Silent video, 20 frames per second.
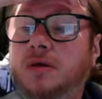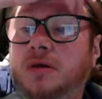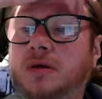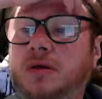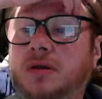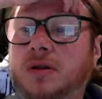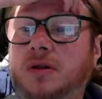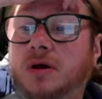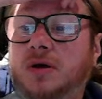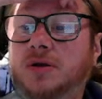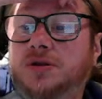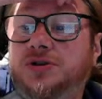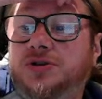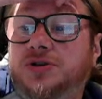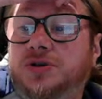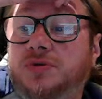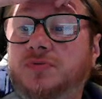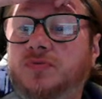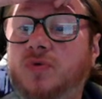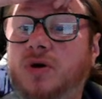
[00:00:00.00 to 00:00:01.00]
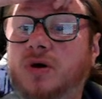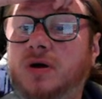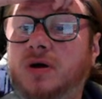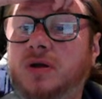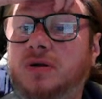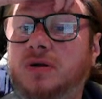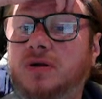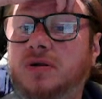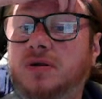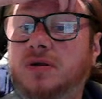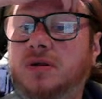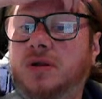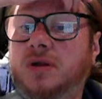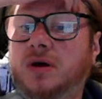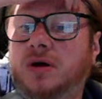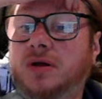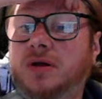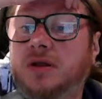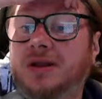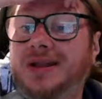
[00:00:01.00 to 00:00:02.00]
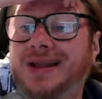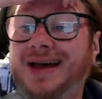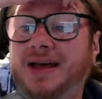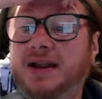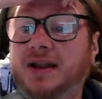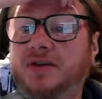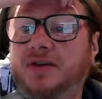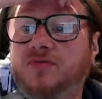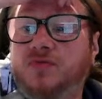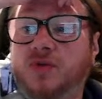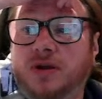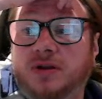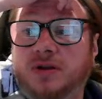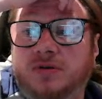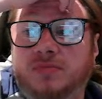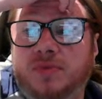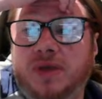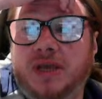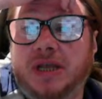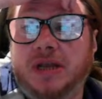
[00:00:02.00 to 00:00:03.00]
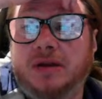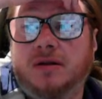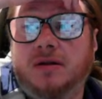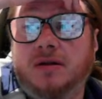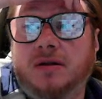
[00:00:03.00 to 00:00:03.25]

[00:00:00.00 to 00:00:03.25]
Knight g1, knight, knight f1 you mean.